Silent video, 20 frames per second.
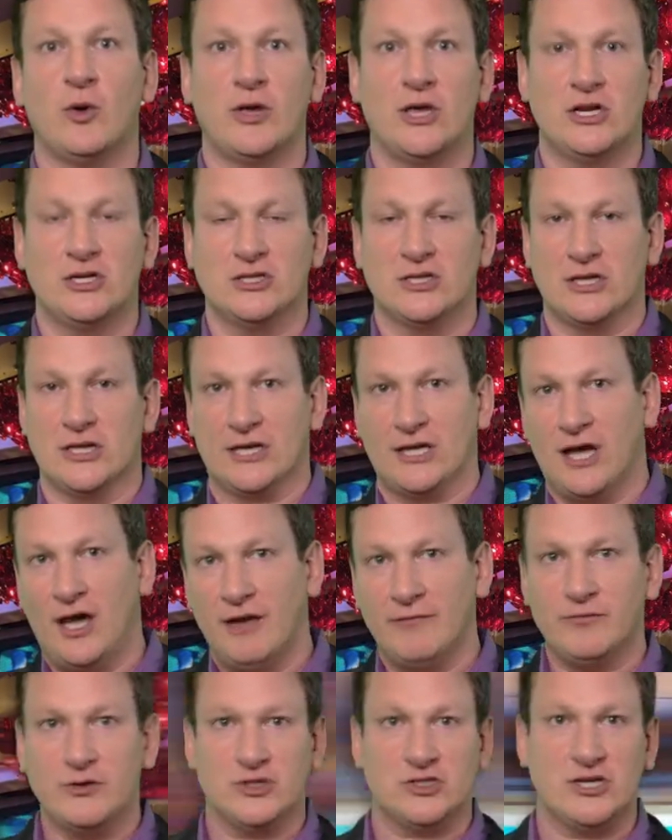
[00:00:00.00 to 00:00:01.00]
into the
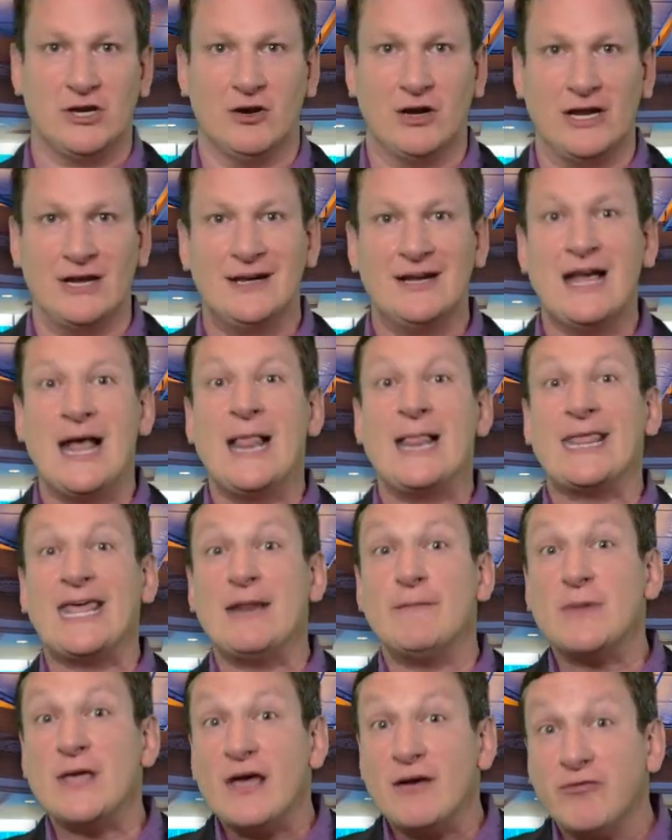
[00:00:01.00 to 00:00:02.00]
conference area
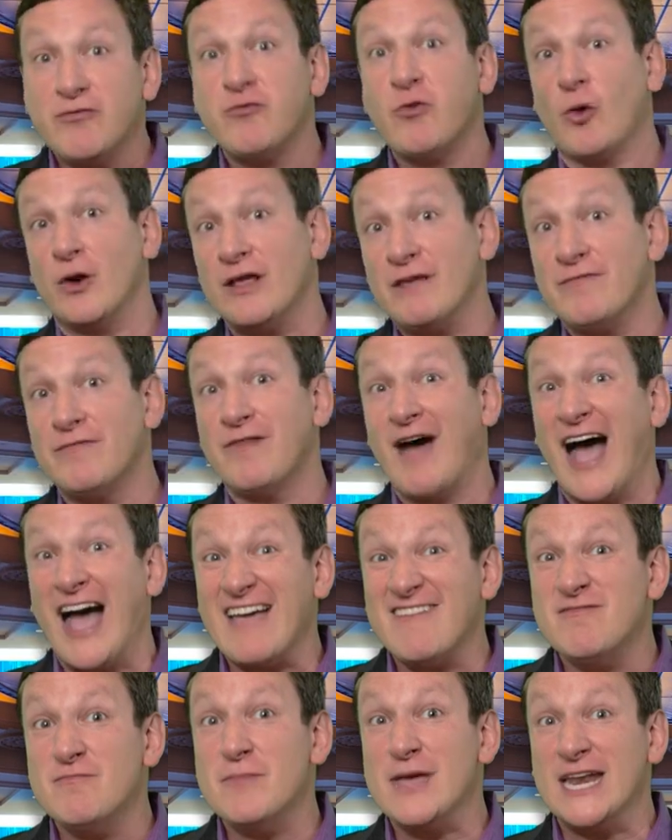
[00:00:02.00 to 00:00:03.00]
can be a
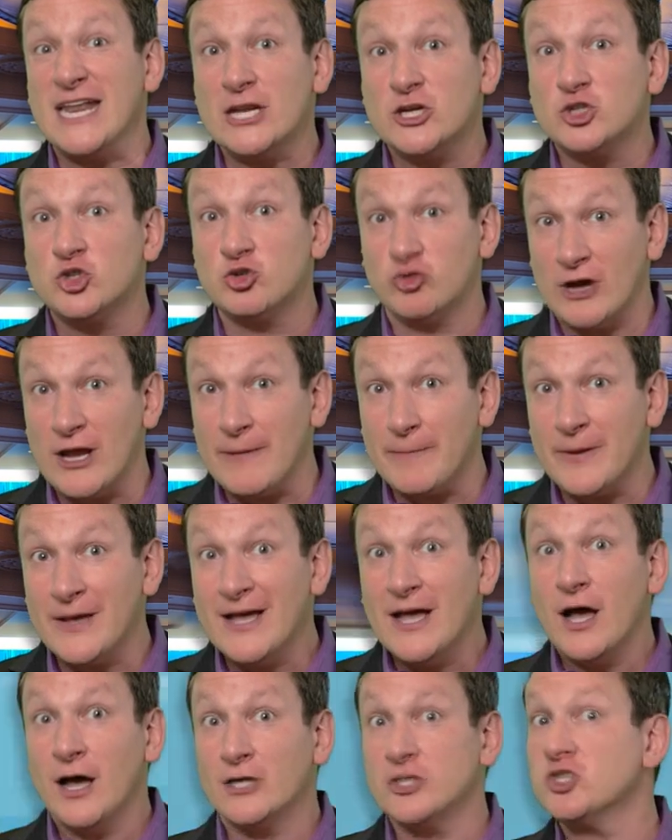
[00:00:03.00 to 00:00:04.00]
45-minute trip,
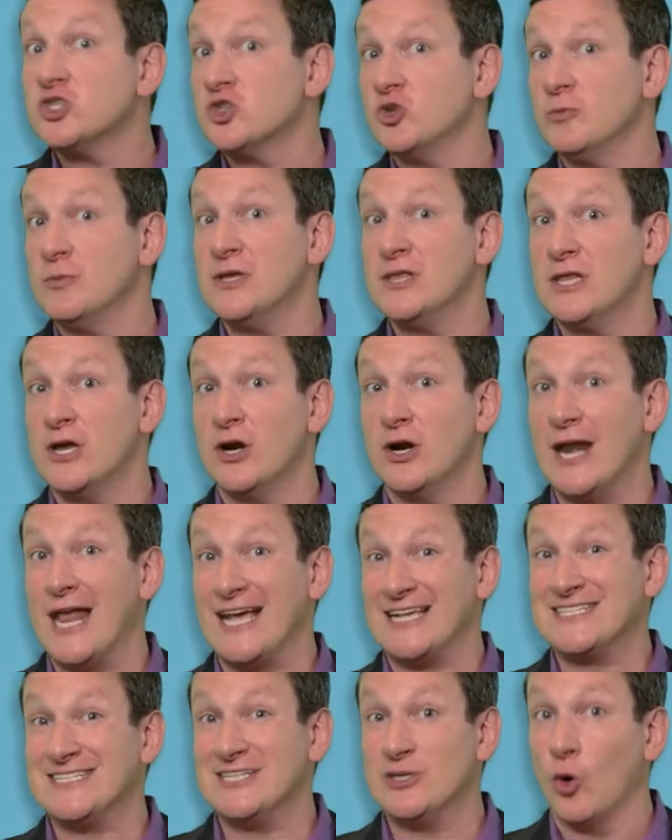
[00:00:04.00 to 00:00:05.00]
assuming they're
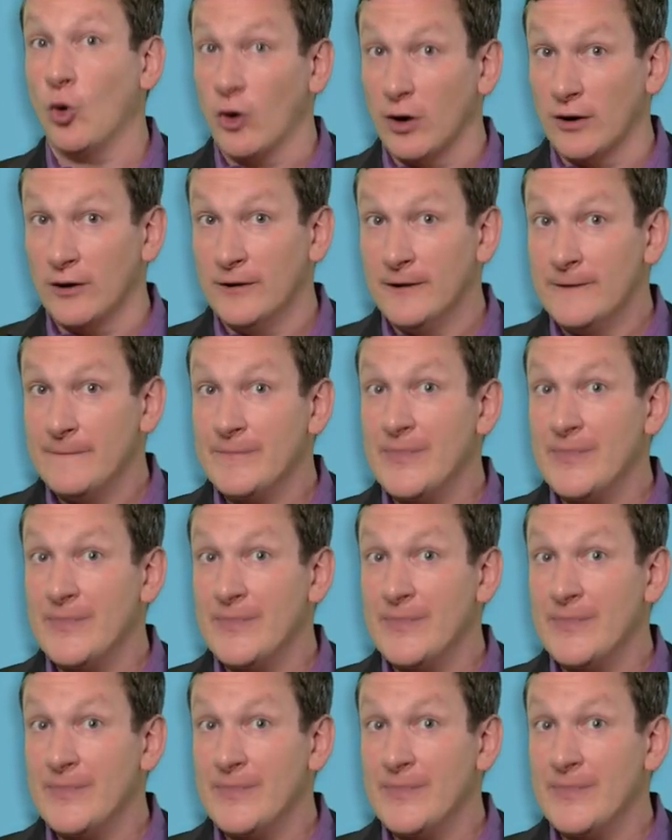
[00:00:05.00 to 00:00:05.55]
next door.